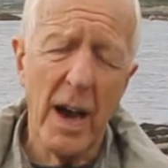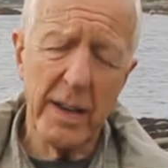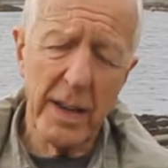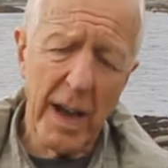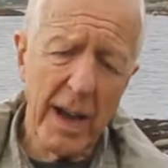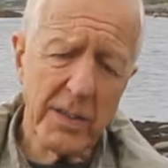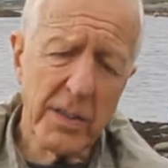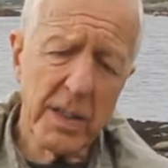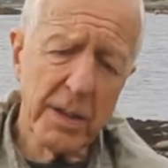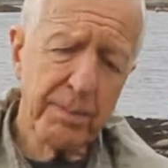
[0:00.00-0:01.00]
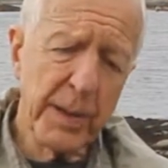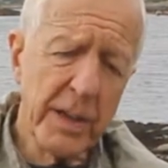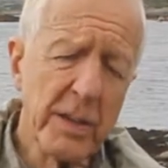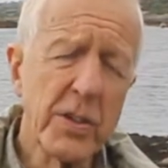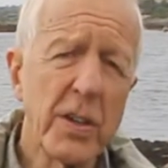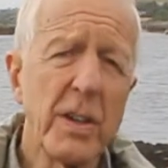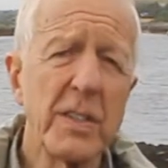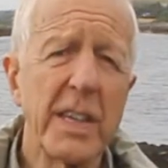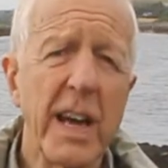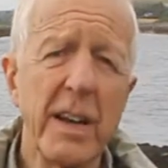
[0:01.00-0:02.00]
And as the
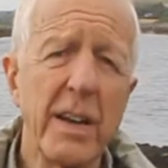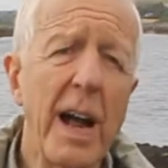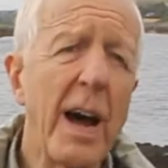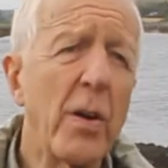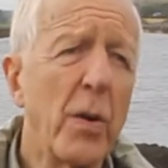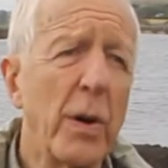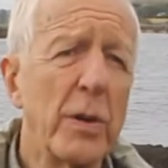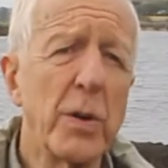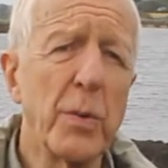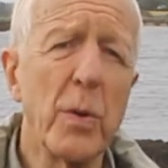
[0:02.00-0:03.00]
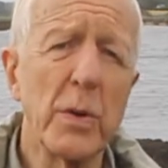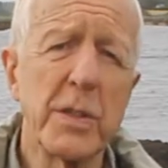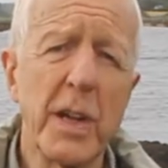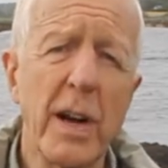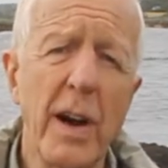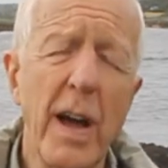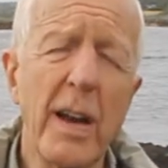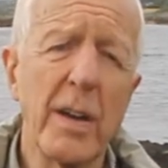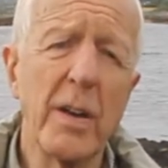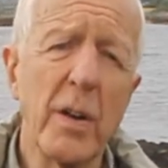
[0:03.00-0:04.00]
peninsulas get narrower towards their
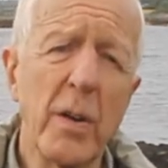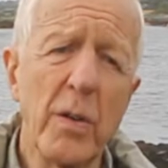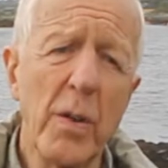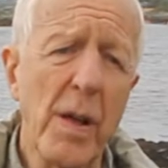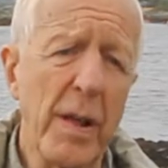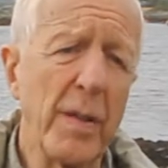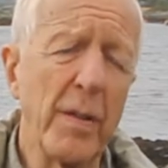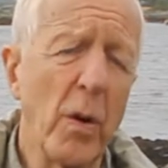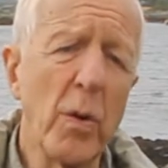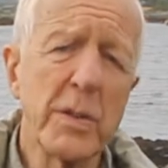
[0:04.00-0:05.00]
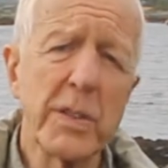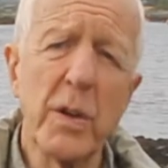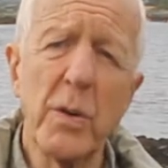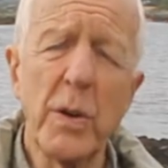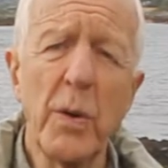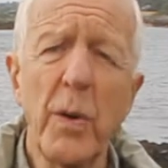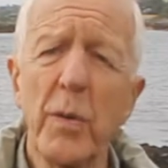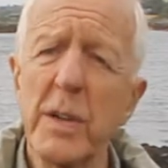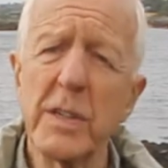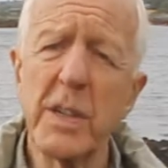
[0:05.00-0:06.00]
end, also you
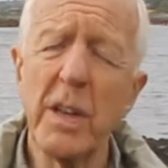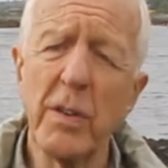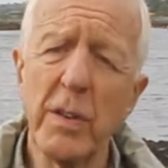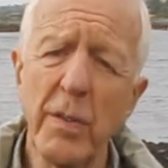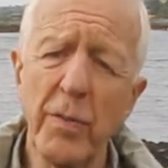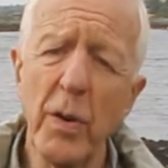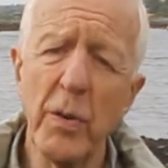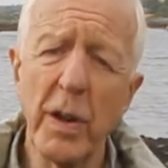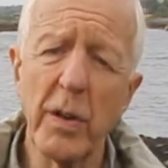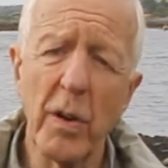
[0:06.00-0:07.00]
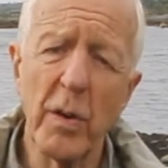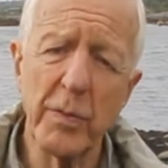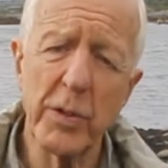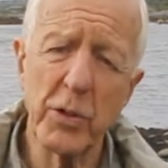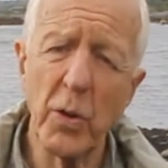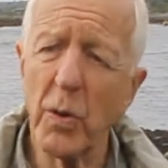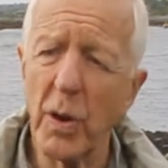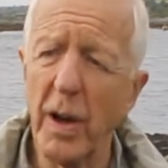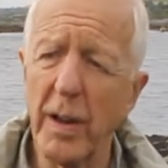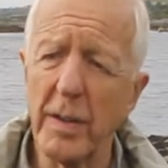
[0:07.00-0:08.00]
only see the Devonian on the
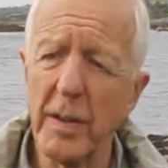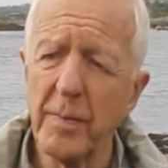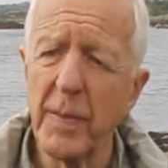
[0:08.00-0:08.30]
shoreline.